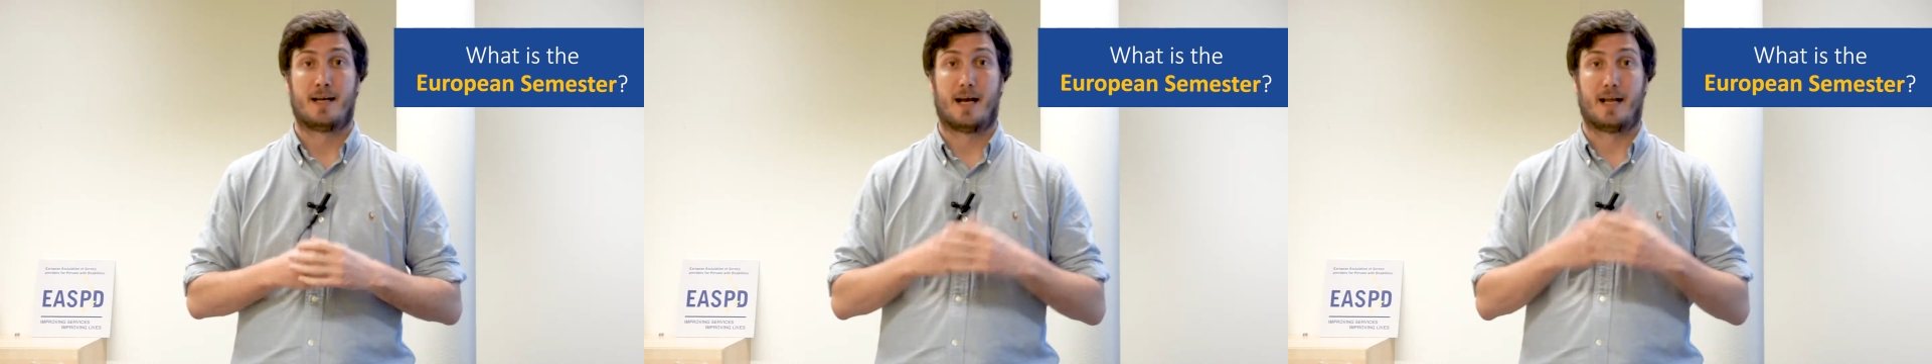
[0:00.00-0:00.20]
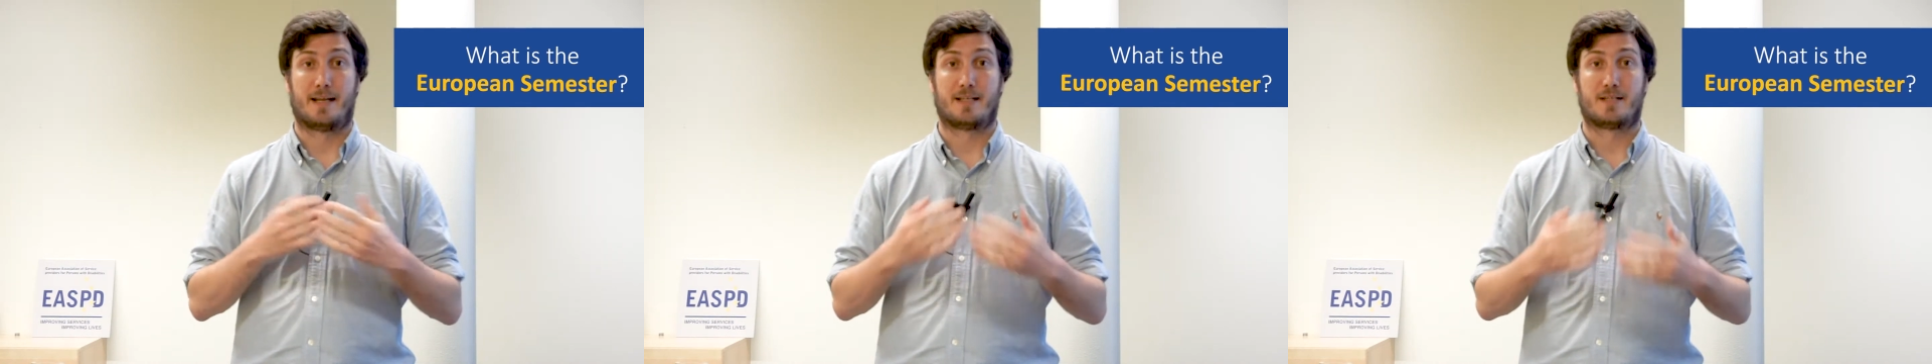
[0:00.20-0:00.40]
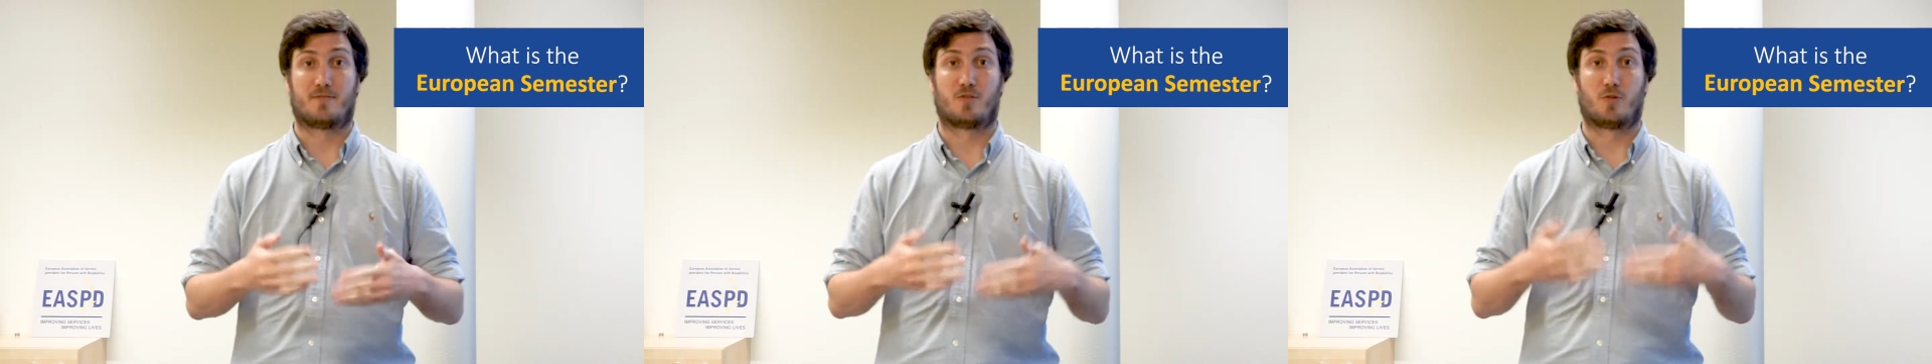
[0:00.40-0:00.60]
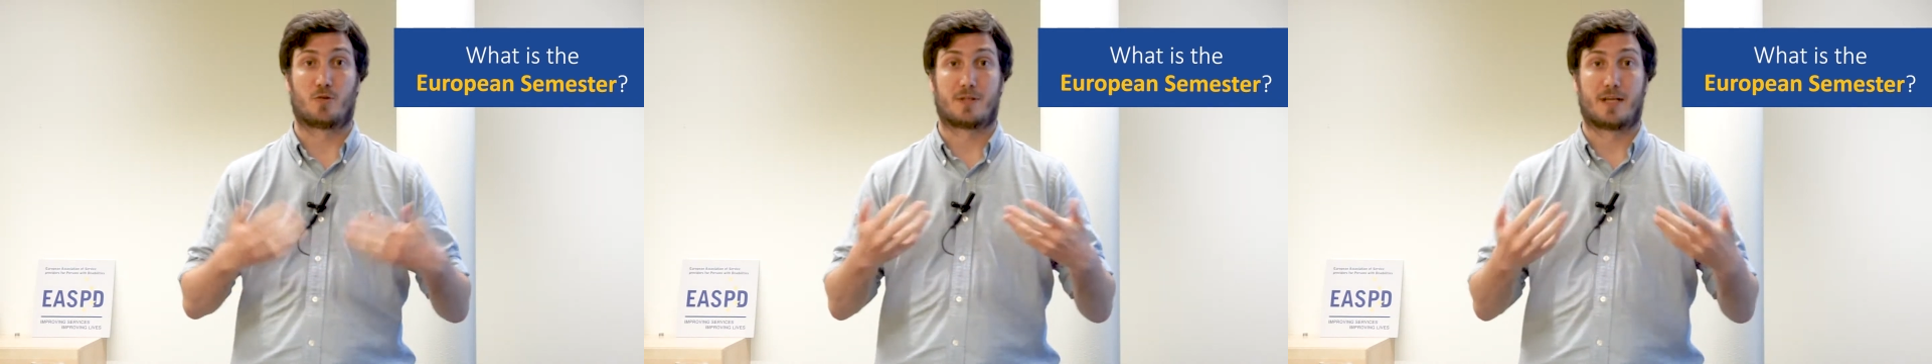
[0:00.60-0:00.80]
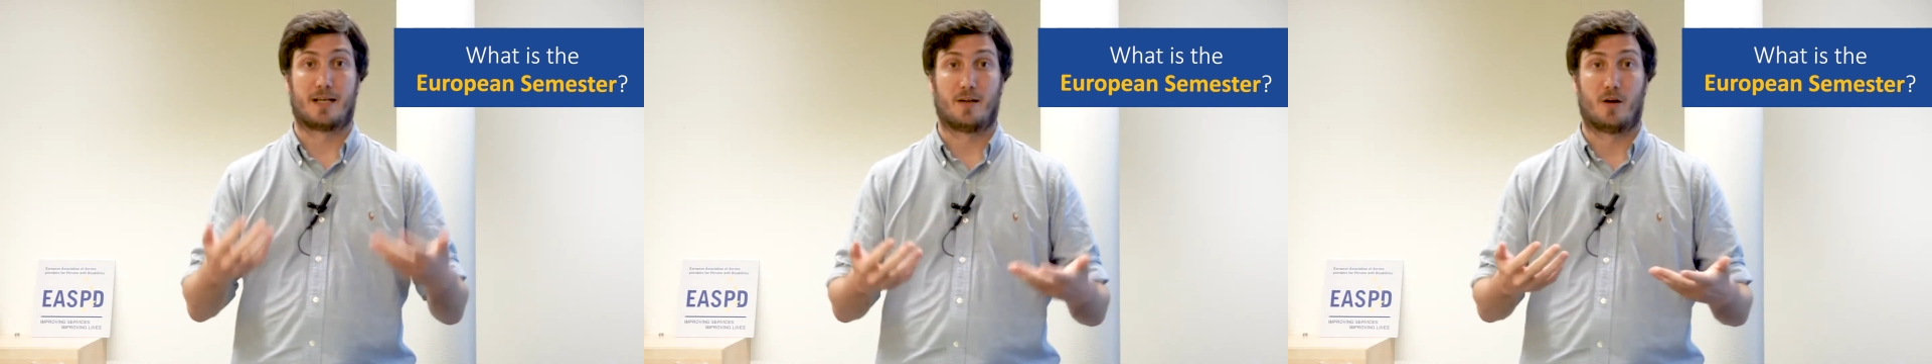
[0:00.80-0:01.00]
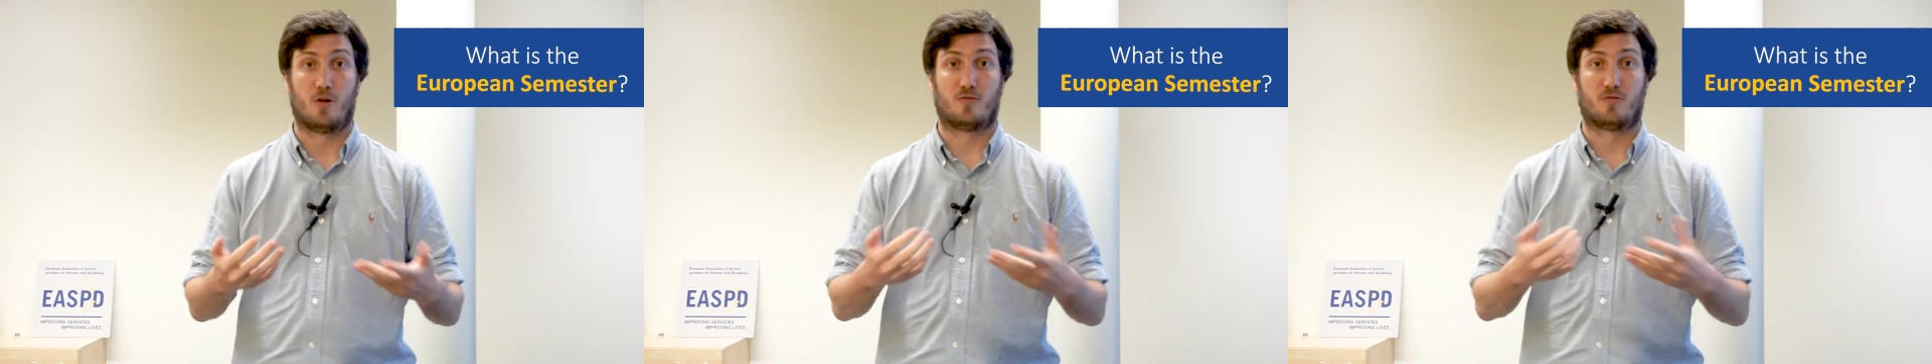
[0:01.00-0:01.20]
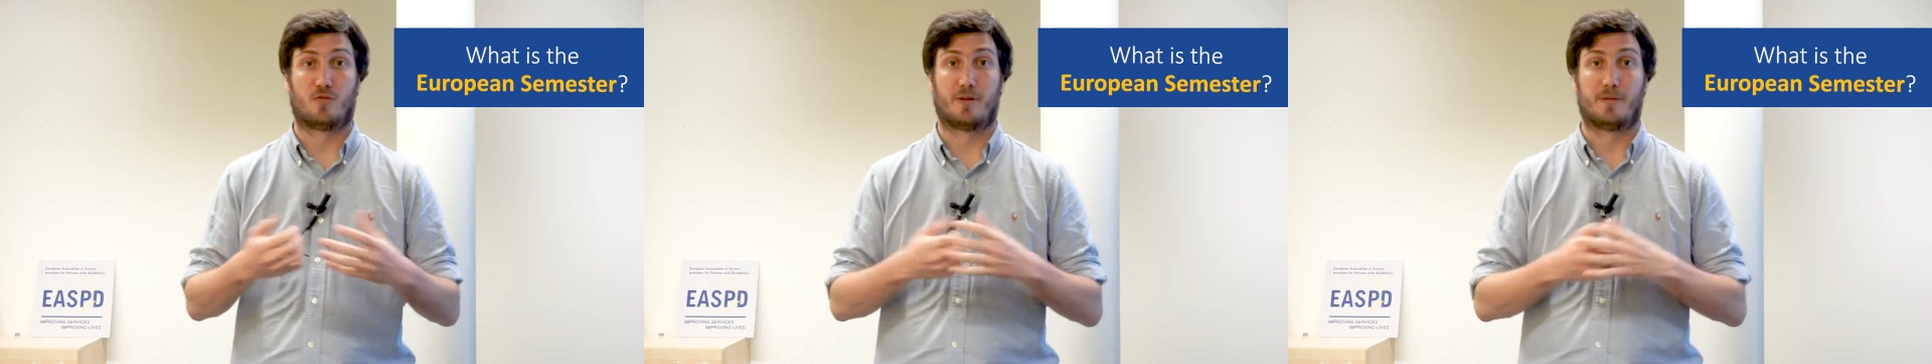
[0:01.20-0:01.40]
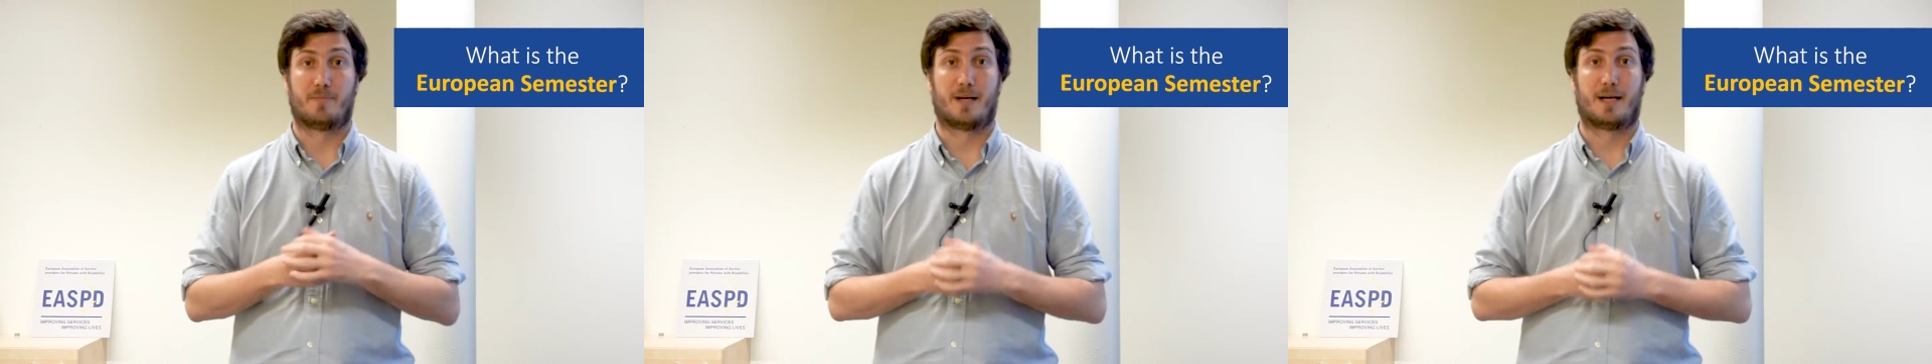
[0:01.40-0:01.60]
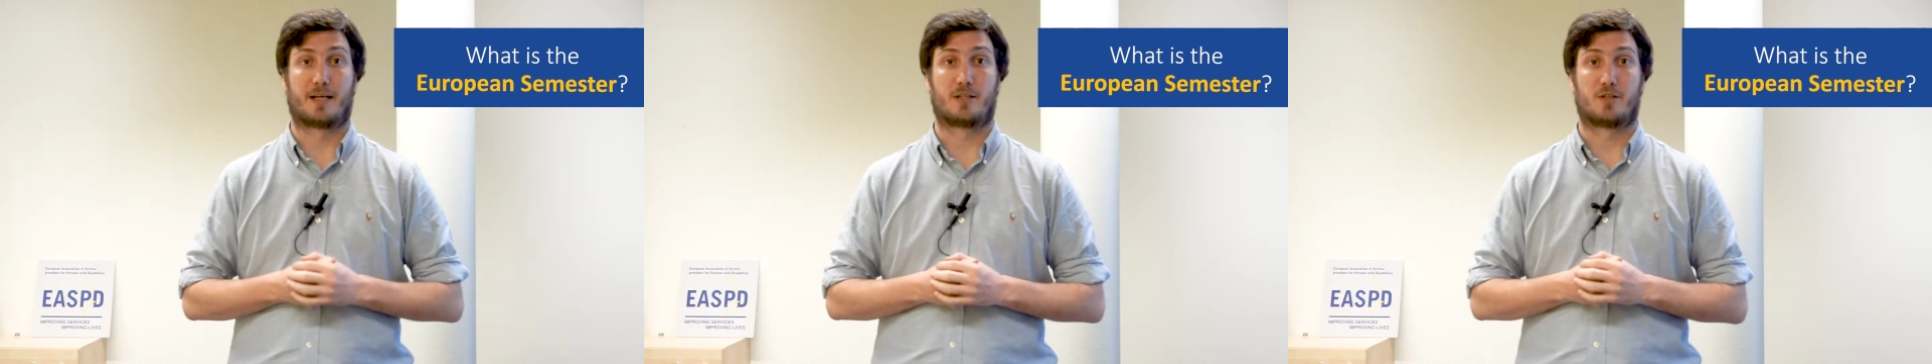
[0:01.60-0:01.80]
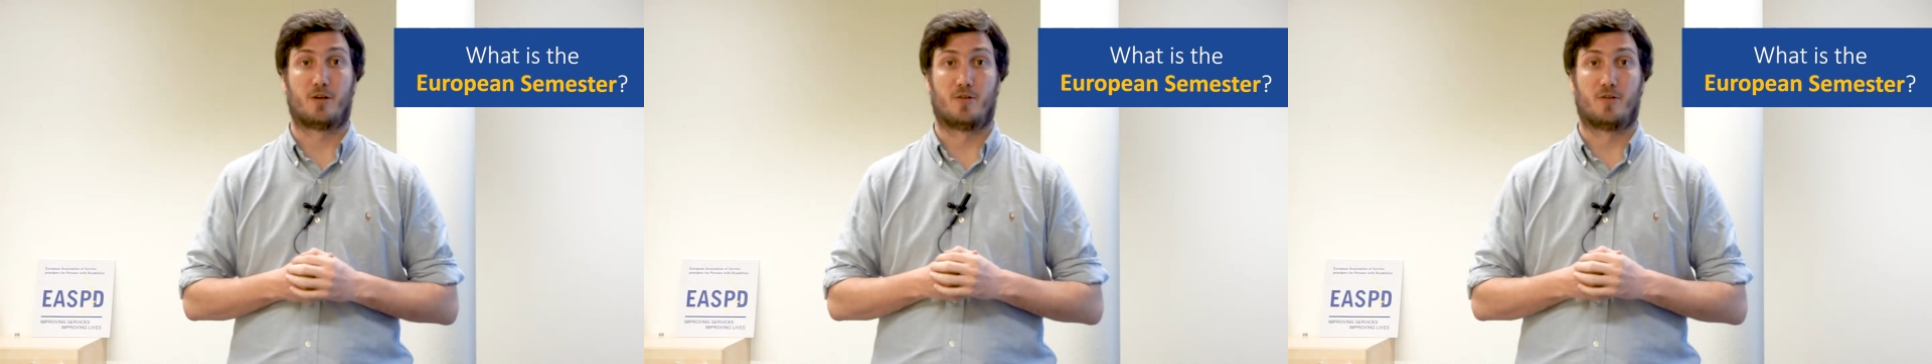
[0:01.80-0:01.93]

and this of course had an overall impact